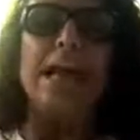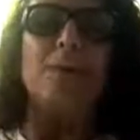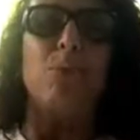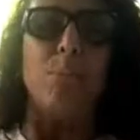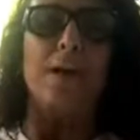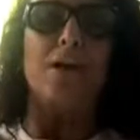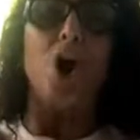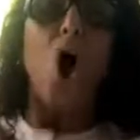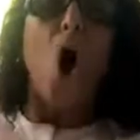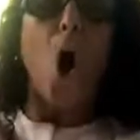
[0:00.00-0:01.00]
that moment,
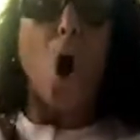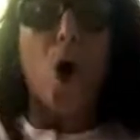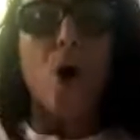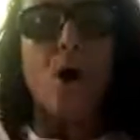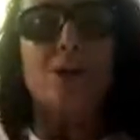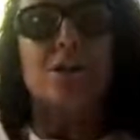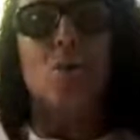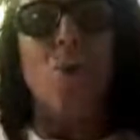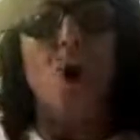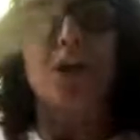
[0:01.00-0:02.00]
or the
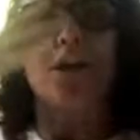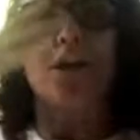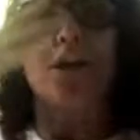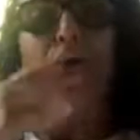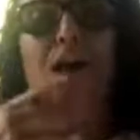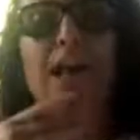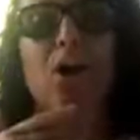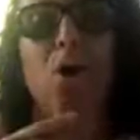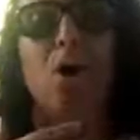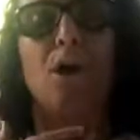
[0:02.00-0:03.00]
water
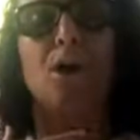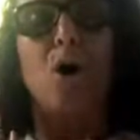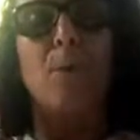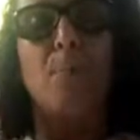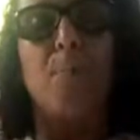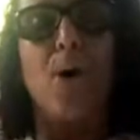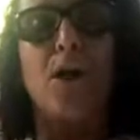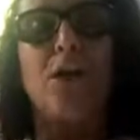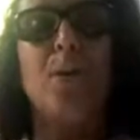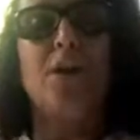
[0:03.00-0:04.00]
falling on your
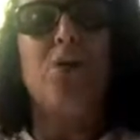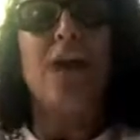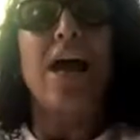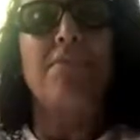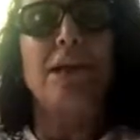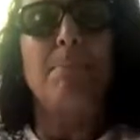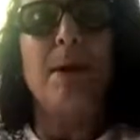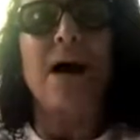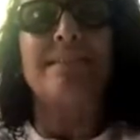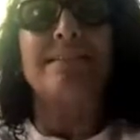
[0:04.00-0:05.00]
body when you are having a
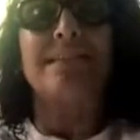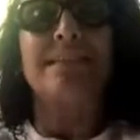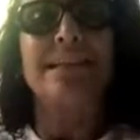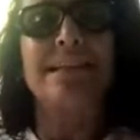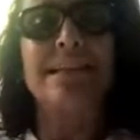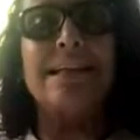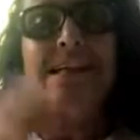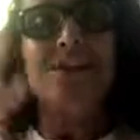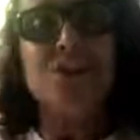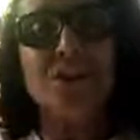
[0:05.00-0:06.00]
bath.
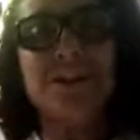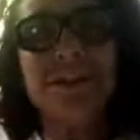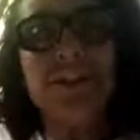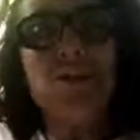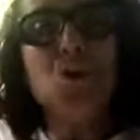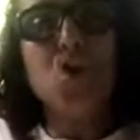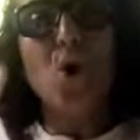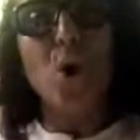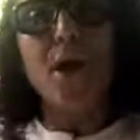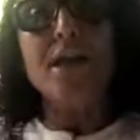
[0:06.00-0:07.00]
Just
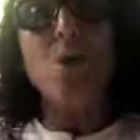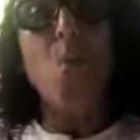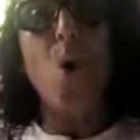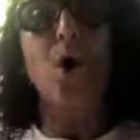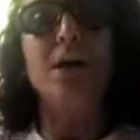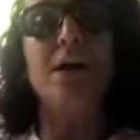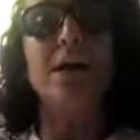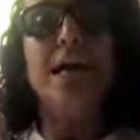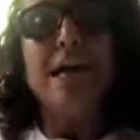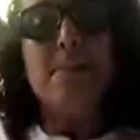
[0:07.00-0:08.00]
enjoy the water,
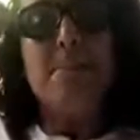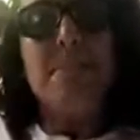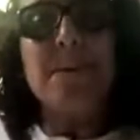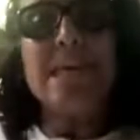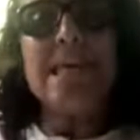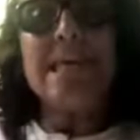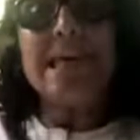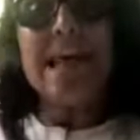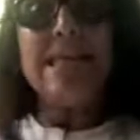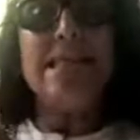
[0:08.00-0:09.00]
be
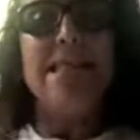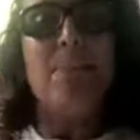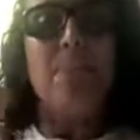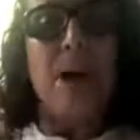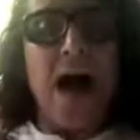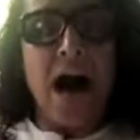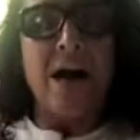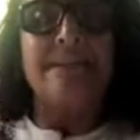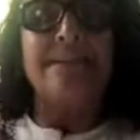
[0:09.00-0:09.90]
in the bath